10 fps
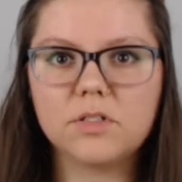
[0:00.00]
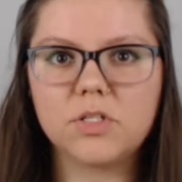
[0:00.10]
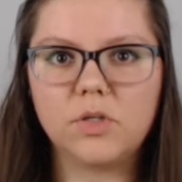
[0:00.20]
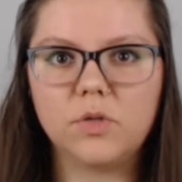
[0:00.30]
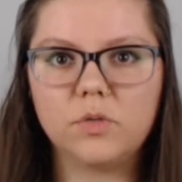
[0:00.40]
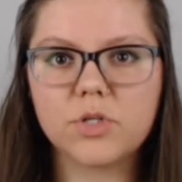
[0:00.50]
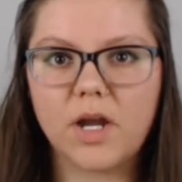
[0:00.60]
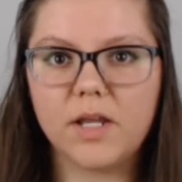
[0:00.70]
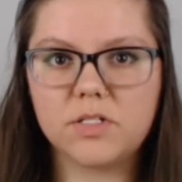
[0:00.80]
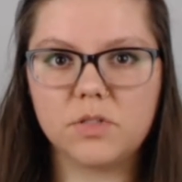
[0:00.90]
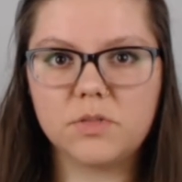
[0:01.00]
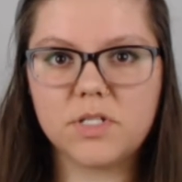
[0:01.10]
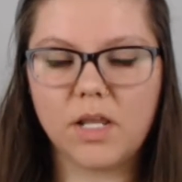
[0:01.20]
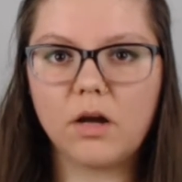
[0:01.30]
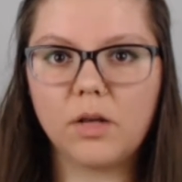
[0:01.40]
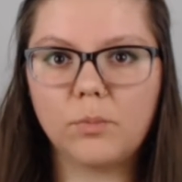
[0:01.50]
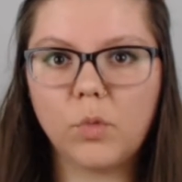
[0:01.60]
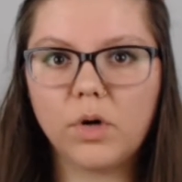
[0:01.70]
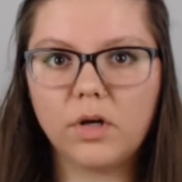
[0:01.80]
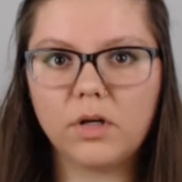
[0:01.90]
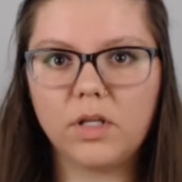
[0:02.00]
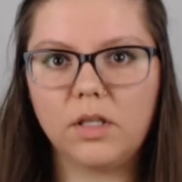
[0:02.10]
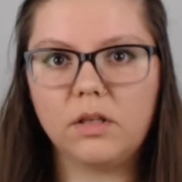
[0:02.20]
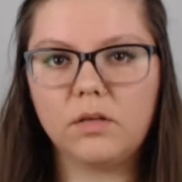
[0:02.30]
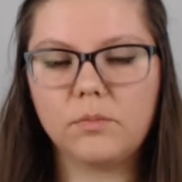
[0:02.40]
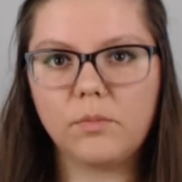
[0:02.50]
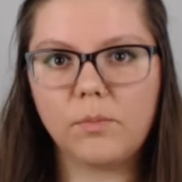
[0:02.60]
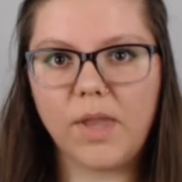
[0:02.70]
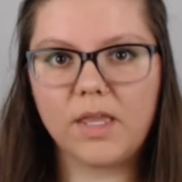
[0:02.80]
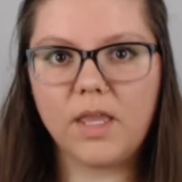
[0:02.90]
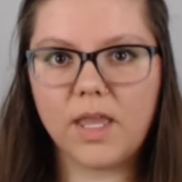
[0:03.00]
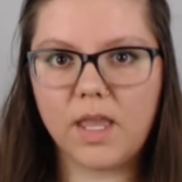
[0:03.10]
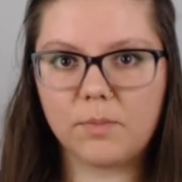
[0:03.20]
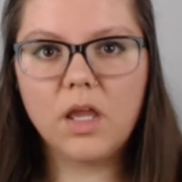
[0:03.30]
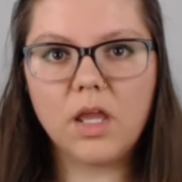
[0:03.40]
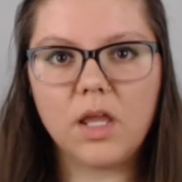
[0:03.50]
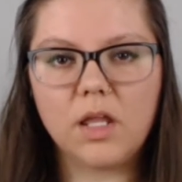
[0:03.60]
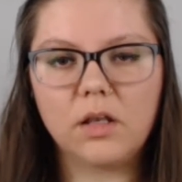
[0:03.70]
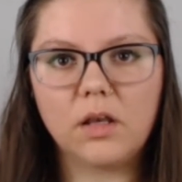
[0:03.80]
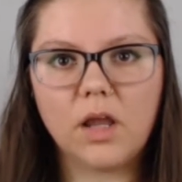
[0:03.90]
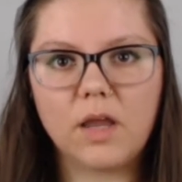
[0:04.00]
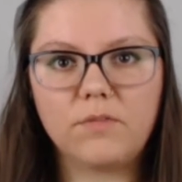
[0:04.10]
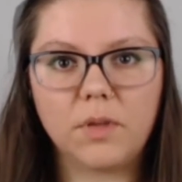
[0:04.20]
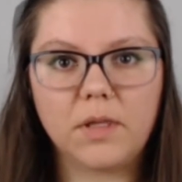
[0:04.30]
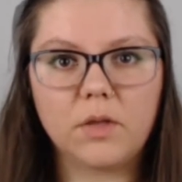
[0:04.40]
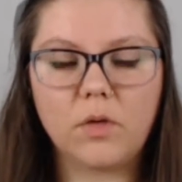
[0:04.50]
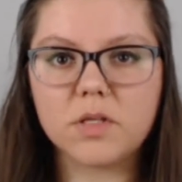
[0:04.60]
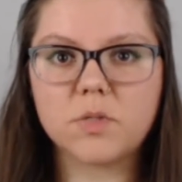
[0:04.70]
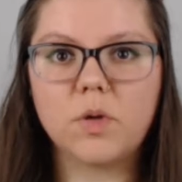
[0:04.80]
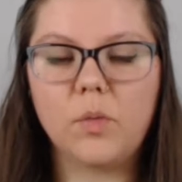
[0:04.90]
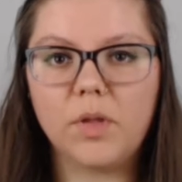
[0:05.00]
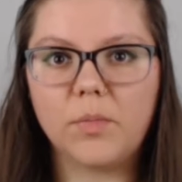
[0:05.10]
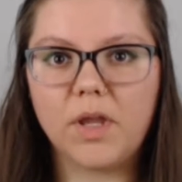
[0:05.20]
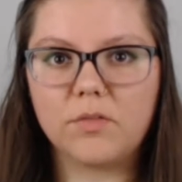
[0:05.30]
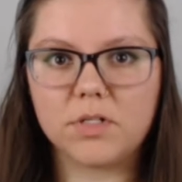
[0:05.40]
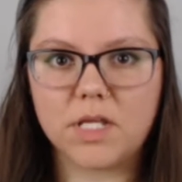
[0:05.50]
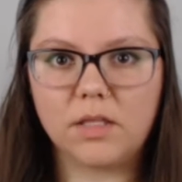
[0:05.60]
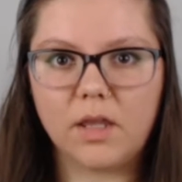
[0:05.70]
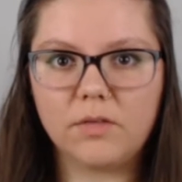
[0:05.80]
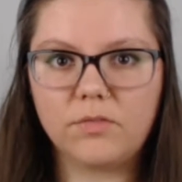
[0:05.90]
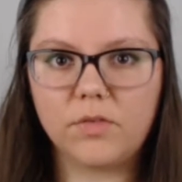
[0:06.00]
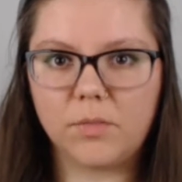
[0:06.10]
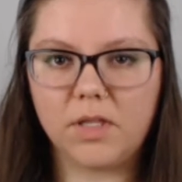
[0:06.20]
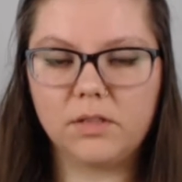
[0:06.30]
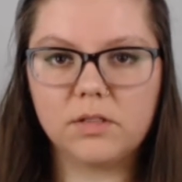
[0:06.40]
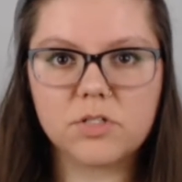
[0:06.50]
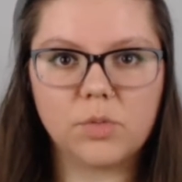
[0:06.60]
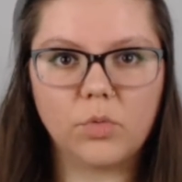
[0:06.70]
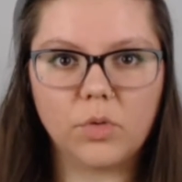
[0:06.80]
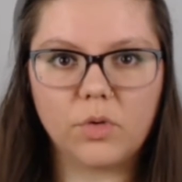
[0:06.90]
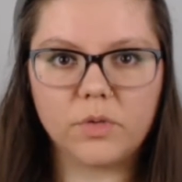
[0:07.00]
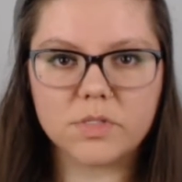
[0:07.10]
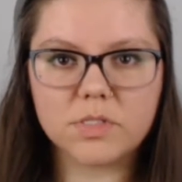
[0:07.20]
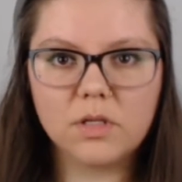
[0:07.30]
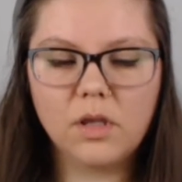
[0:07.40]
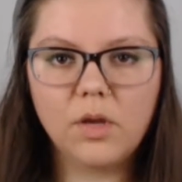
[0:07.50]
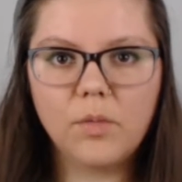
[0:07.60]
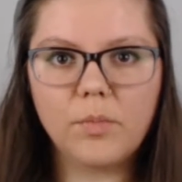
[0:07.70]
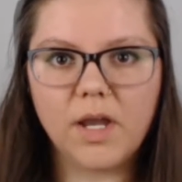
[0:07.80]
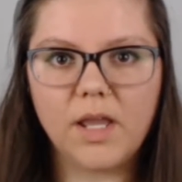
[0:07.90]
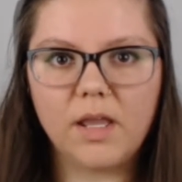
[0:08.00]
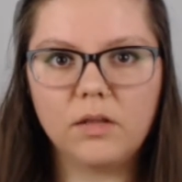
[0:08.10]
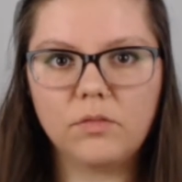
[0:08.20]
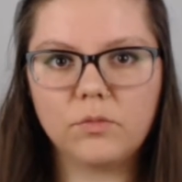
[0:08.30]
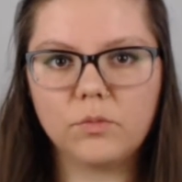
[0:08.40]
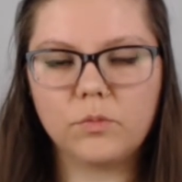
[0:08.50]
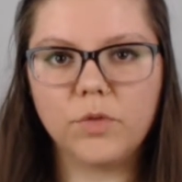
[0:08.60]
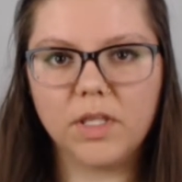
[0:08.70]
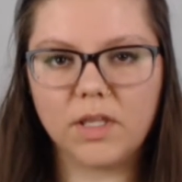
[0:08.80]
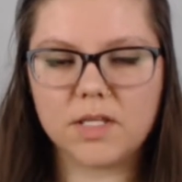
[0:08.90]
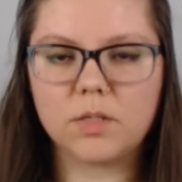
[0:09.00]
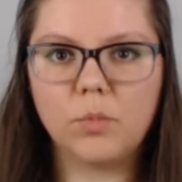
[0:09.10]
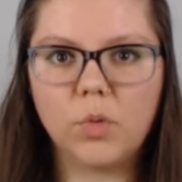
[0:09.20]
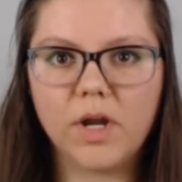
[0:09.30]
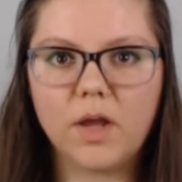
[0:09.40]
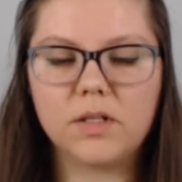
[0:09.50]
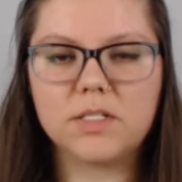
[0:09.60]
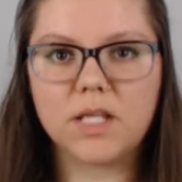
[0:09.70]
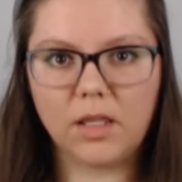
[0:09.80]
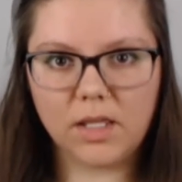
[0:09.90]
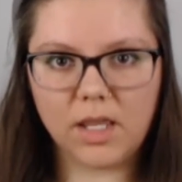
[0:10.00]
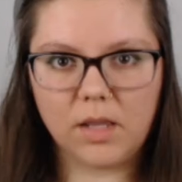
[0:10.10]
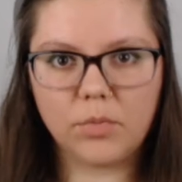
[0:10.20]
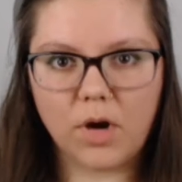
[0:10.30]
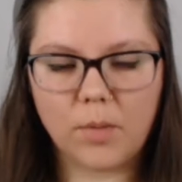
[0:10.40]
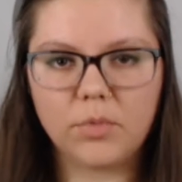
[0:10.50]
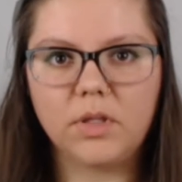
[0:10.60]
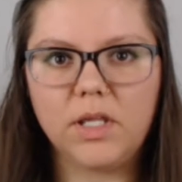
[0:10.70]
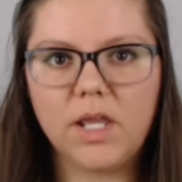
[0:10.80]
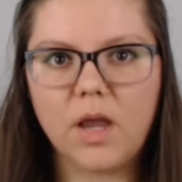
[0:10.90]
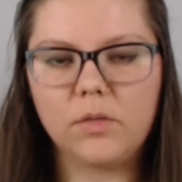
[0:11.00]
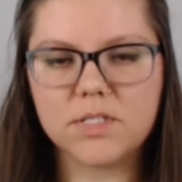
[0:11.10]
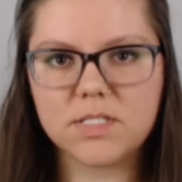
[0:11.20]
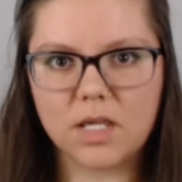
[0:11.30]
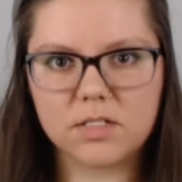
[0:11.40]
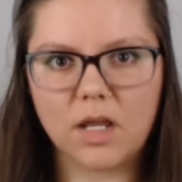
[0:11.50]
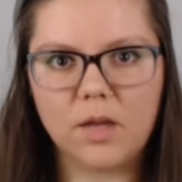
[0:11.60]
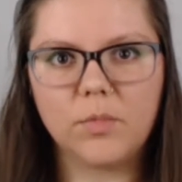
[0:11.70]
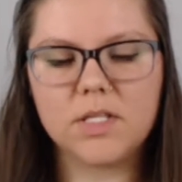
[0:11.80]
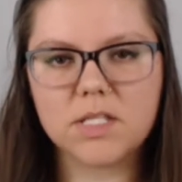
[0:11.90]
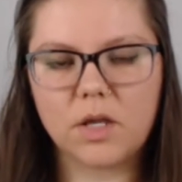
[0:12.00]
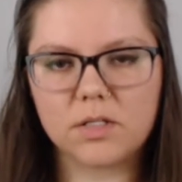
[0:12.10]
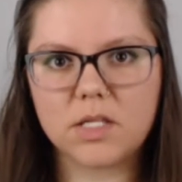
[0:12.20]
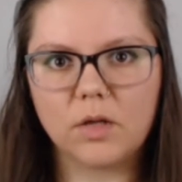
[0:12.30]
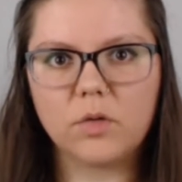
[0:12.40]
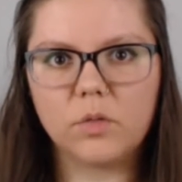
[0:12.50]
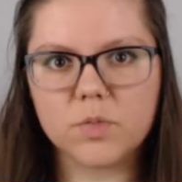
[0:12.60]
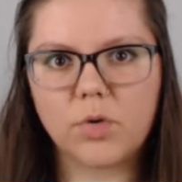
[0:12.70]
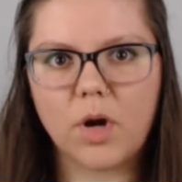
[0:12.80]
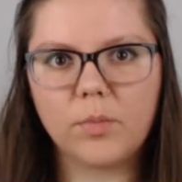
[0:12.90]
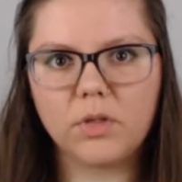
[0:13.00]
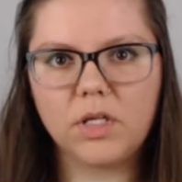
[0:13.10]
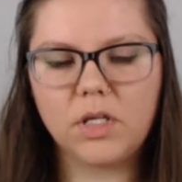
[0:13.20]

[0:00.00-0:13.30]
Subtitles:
to try to take on more in making games, and I feel like it'll also help me in my everyday life and my leadership roles by realizing more how to delegate properly, how to set timelines, how to set goals properly.